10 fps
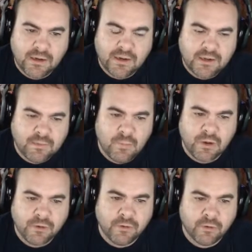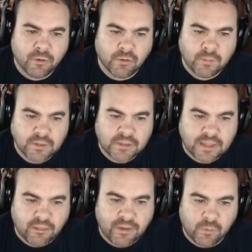am under the agreement that
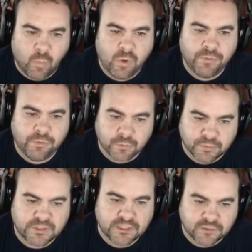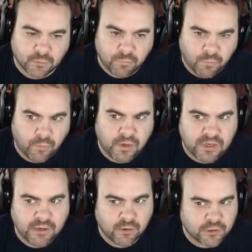like 1 through 6 are pretty
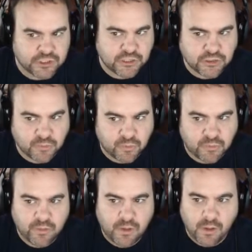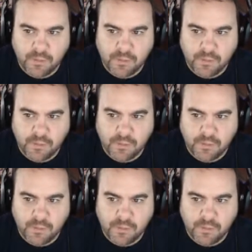interchangeable. I